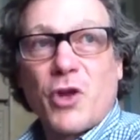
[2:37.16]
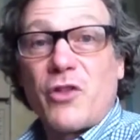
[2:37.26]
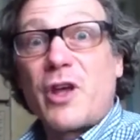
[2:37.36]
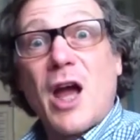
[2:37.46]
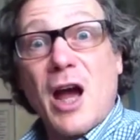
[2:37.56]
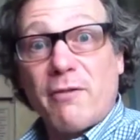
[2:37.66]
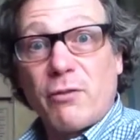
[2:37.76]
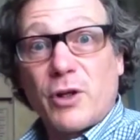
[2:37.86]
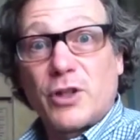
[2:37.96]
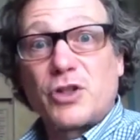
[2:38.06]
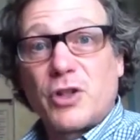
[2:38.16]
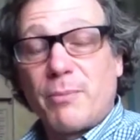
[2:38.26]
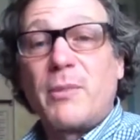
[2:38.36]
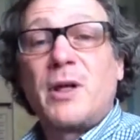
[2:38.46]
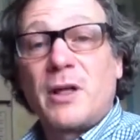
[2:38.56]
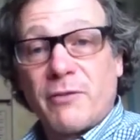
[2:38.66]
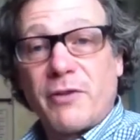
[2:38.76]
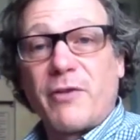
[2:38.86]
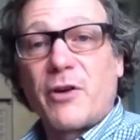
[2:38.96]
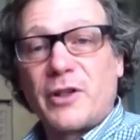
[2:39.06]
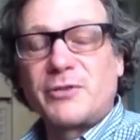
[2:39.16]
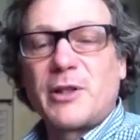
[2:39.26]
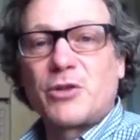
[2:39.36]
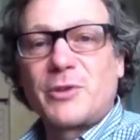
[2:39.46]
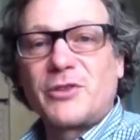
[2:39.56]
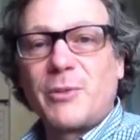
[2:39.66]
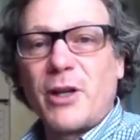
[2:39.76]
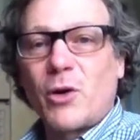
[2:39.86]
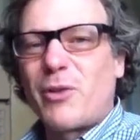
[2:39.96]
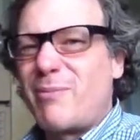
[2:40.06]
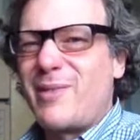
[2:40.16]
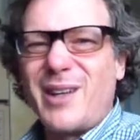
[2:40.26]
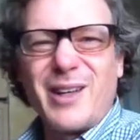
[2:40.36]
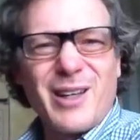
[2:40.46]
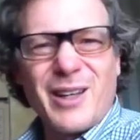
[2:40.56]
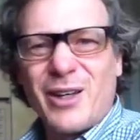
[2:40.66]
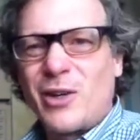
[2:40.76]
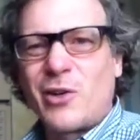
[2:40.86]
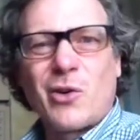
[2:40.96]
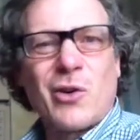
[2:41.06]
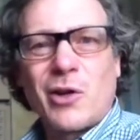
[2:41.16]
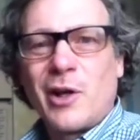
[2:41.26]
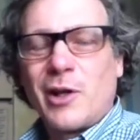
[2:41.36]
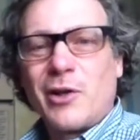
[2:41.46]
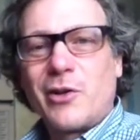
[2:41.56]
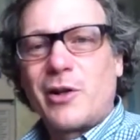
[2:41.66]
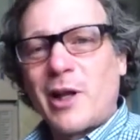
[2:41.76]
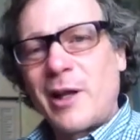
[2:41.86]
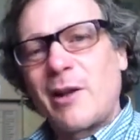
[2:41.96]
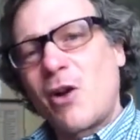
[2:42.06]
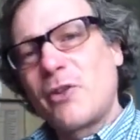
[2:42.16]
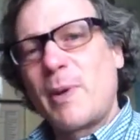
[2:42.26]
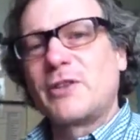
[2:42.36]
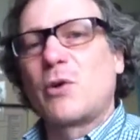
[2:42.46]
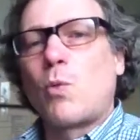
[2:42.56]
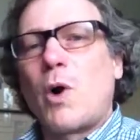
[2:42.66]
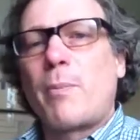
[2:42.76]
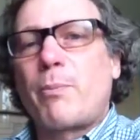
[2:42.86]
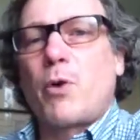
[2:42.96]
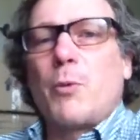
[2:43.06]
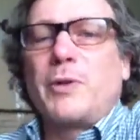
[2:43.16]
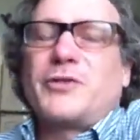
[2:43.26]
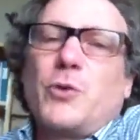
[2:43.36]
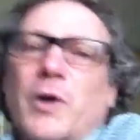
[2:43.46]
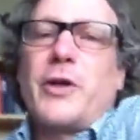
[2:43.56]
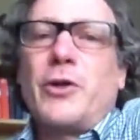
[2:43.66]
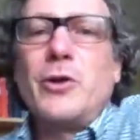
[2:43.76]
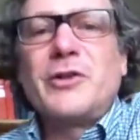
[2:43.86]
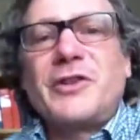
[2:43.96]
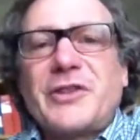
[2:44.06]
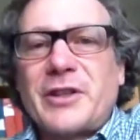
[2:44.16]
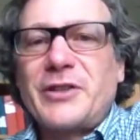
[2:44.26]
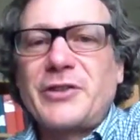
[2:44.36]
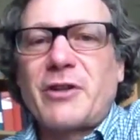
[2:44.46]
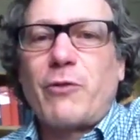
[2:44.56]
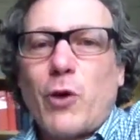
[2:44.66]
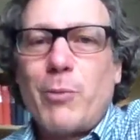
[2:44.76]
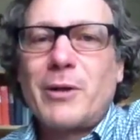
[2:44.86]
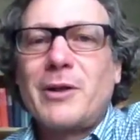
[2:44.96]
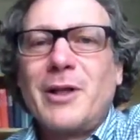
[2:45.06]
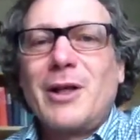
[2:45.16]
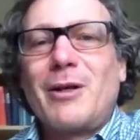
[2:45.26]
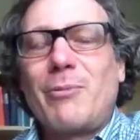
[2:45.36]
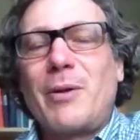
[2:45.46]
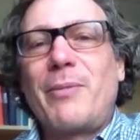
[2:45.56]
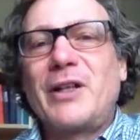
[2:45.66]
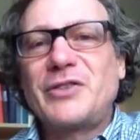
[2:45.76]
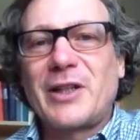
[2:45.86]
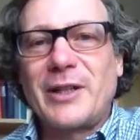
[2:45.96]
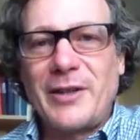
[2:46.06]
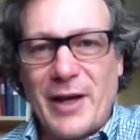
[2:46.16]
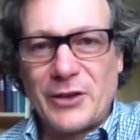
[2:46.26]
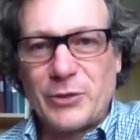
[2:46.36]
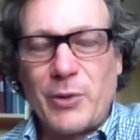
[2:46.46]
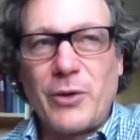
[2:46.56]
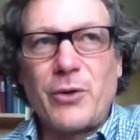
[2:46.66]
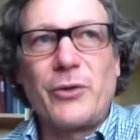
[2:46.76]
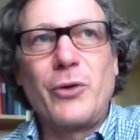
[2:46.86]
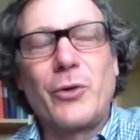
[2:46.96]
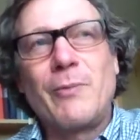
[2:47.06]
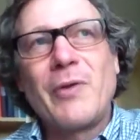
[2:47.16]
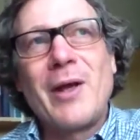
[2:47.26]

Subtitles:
the average, the mean of the various measurements you make, or the median, or, you know, and it all depends on what purpose you want to use the statistic for. But basically that's what you'll do.